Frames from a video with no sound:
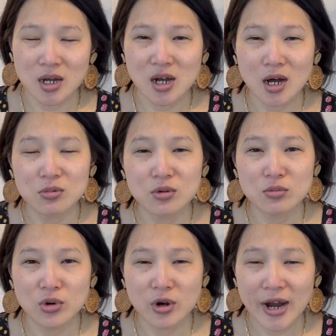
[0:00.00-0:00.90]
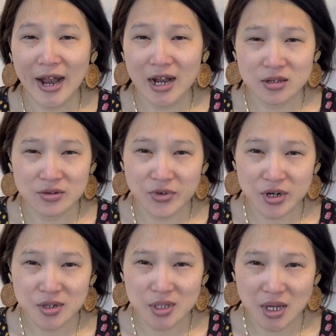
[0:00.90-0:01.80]
a couple more
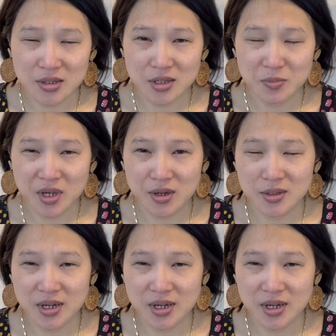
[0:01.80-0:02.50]
activewear sets because